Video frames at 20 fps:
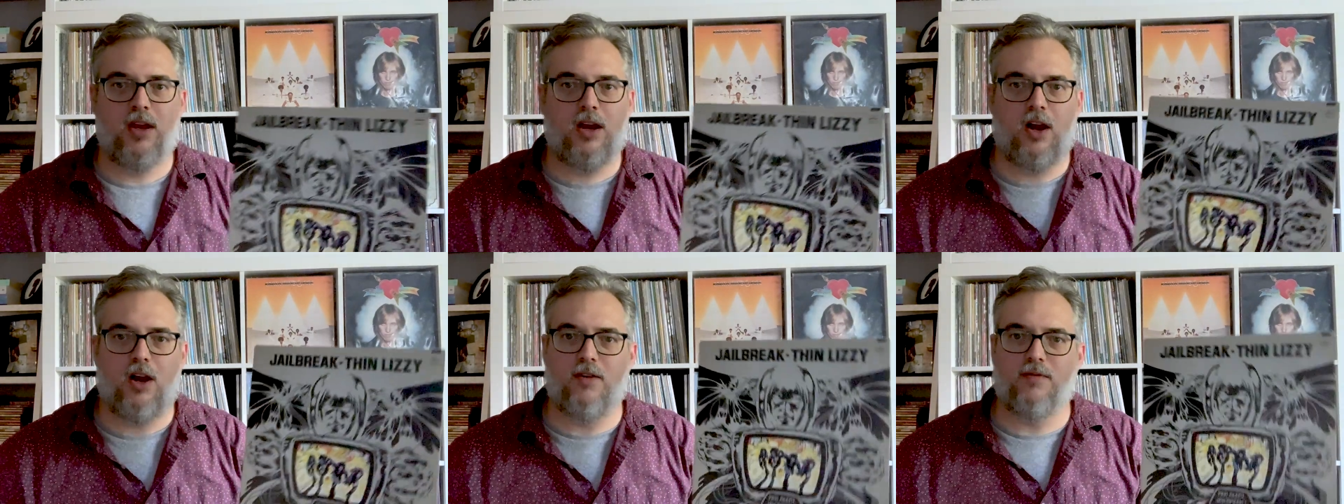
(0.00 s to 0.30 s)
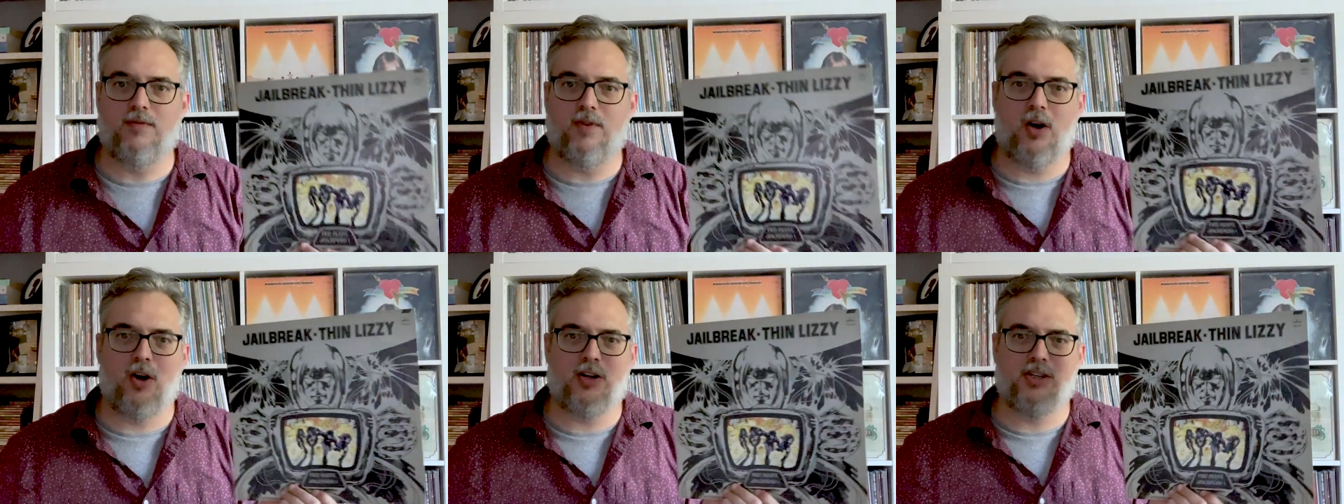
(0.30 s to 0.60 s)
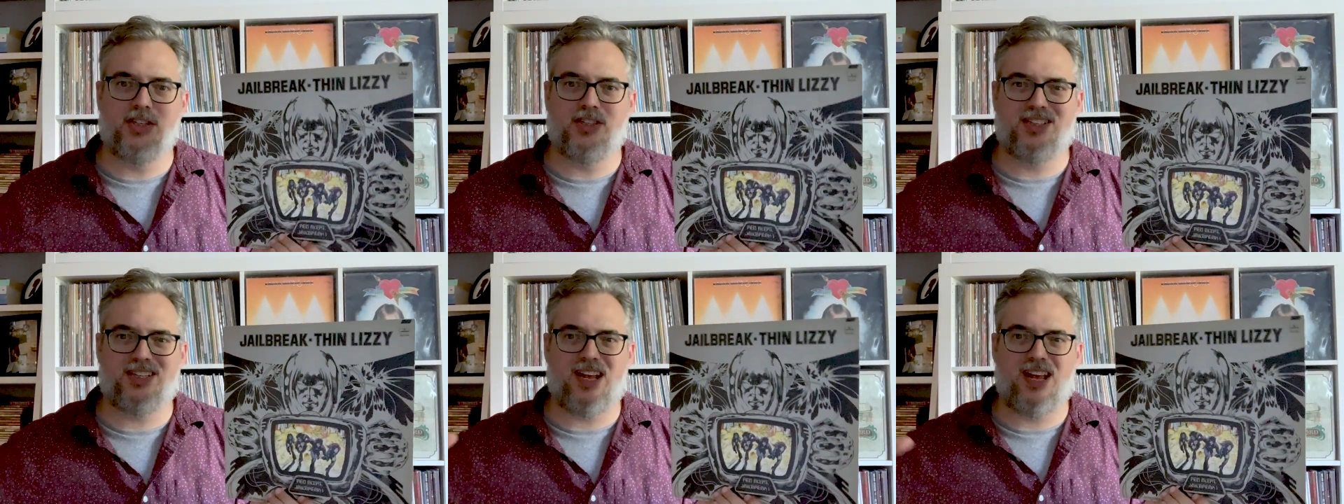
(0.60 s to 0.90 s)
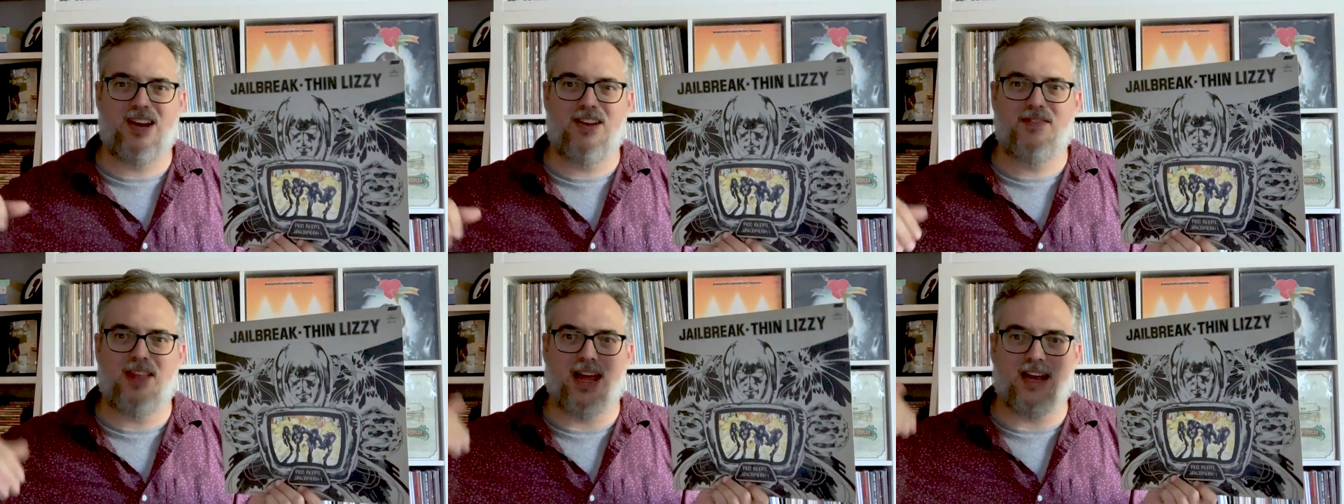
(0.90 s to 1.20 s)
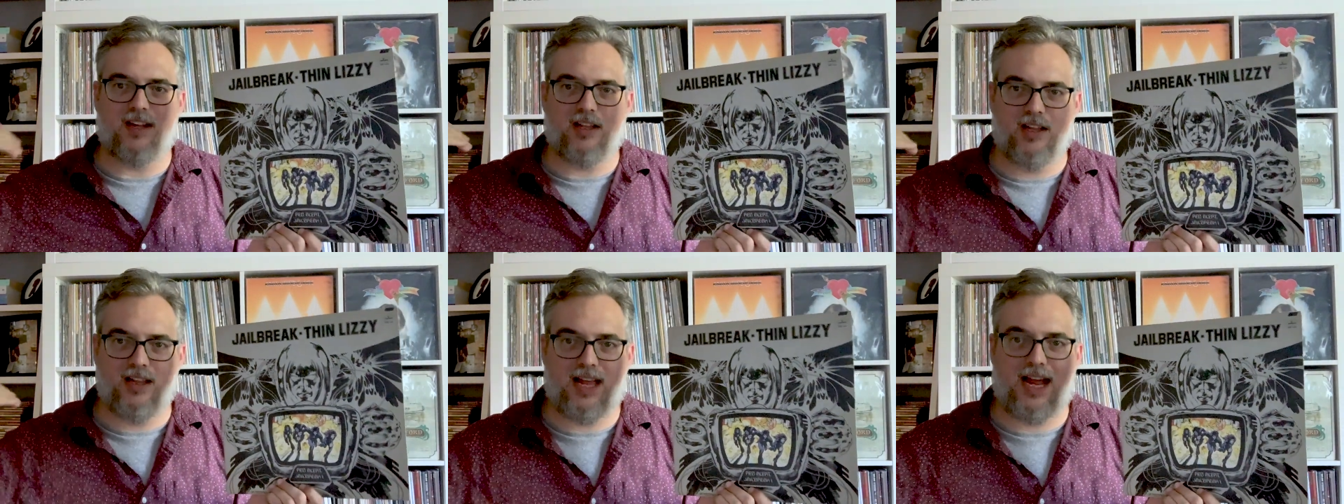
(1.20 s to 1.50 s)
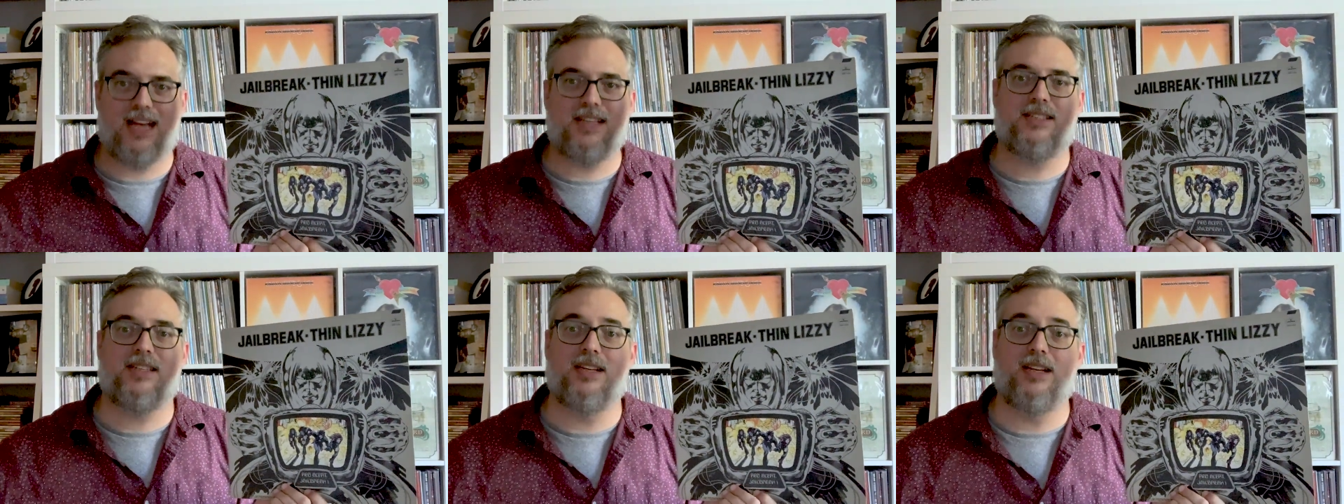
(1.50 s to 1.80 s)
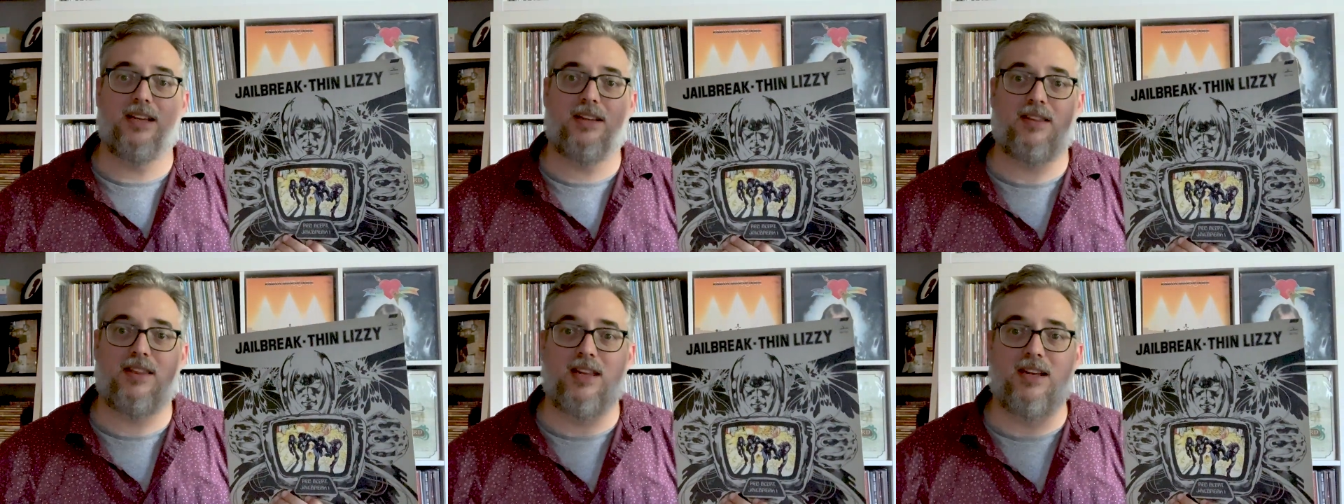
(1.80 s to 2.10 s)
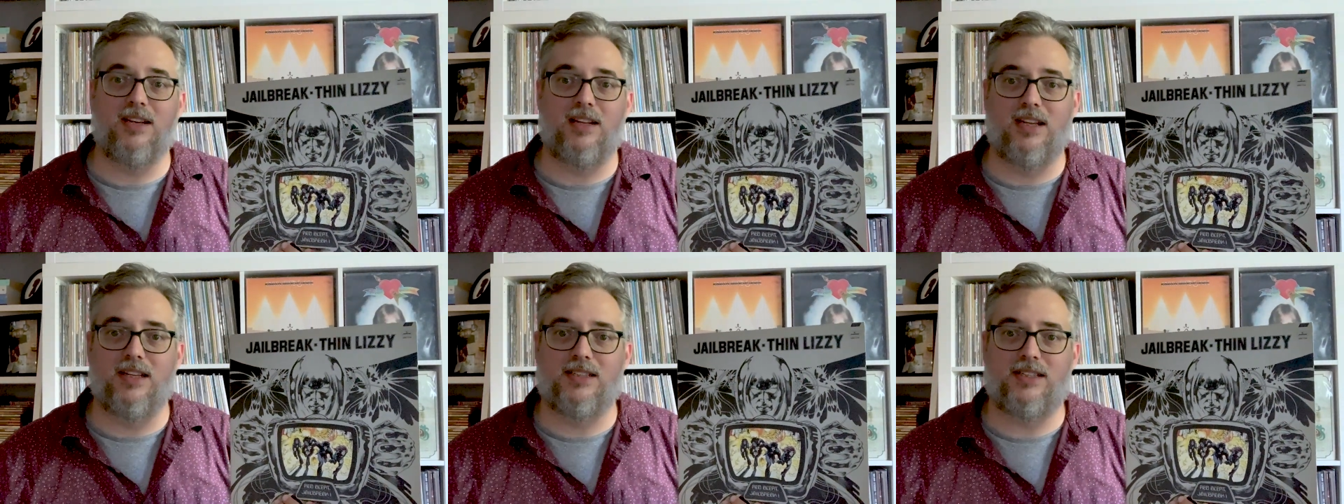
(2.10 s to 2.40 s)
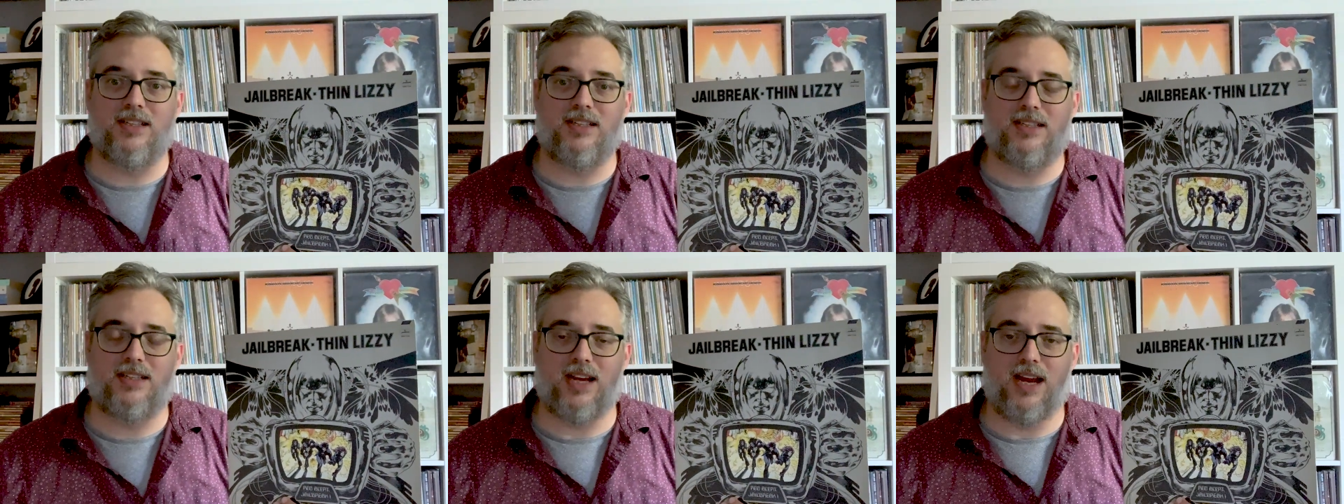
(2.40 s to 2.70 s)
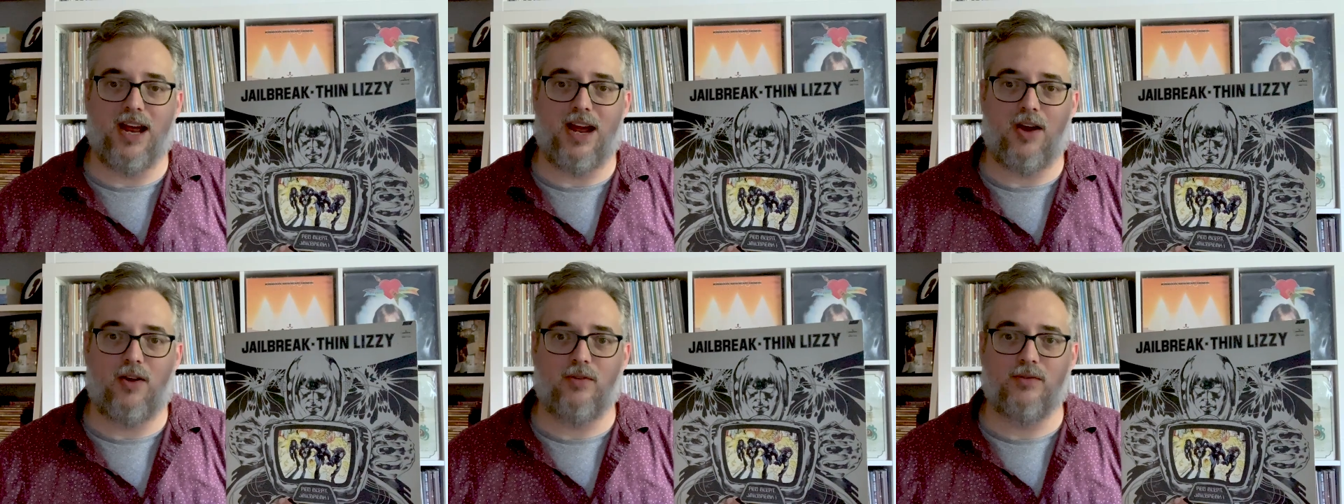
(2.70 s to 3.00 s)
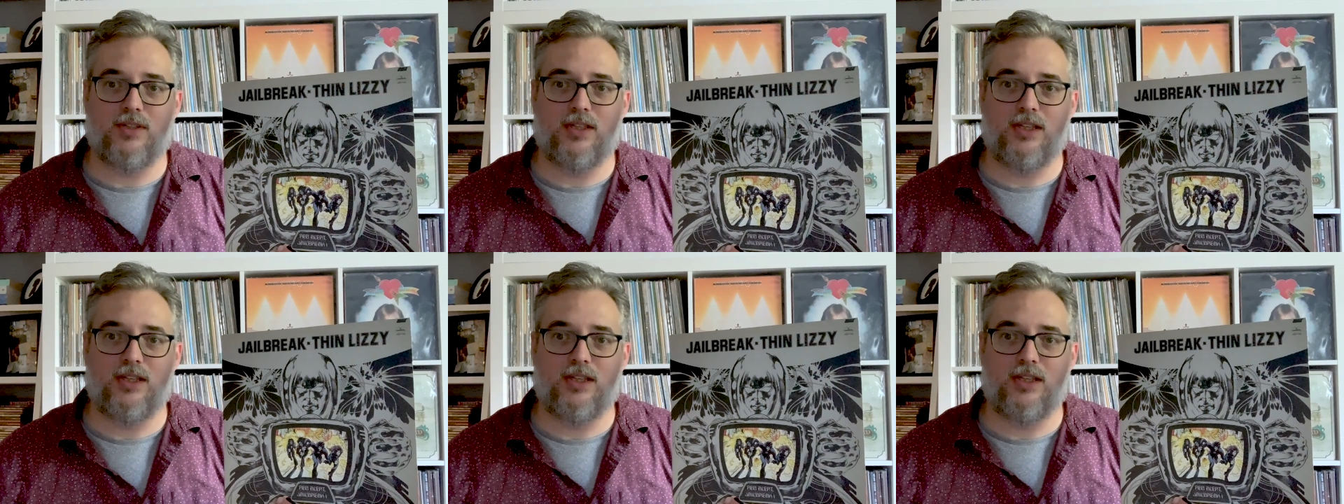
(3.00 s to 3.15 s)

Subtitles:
are just kind of that classic Thin Lizzy sound.